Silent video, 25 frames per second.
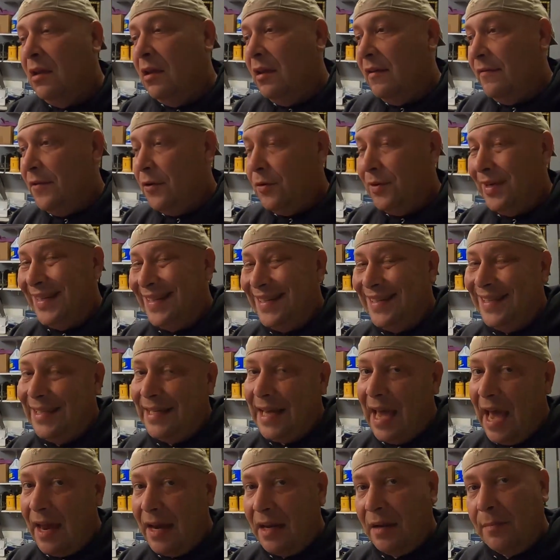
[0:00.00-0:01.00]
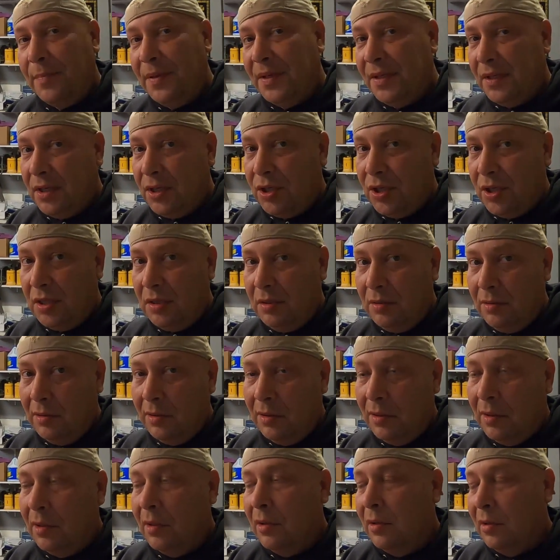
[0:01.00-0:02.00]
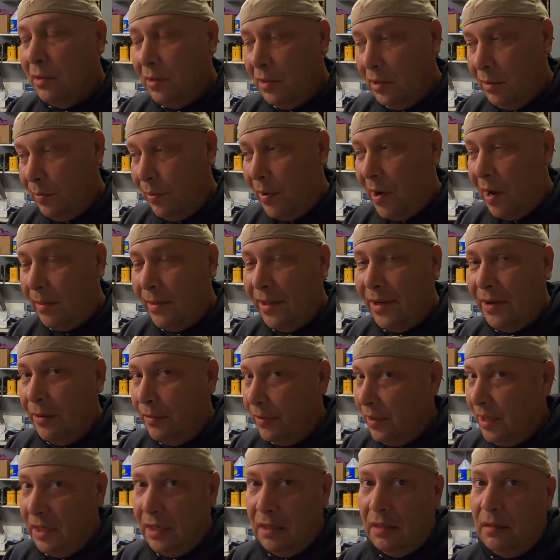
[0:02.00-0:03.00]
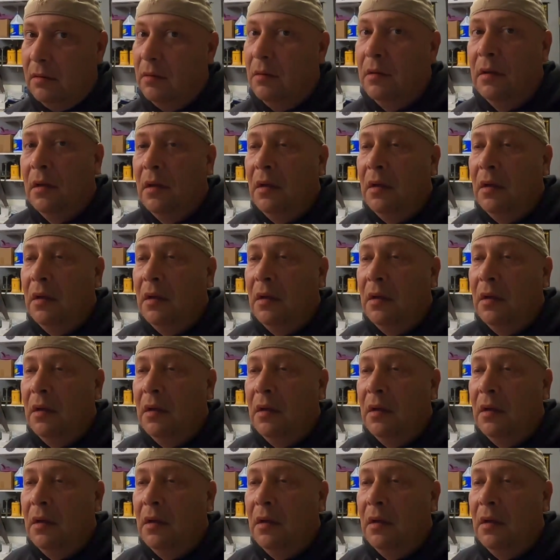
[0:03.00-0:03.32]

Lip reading: If you're in a static position, you probably don't need it.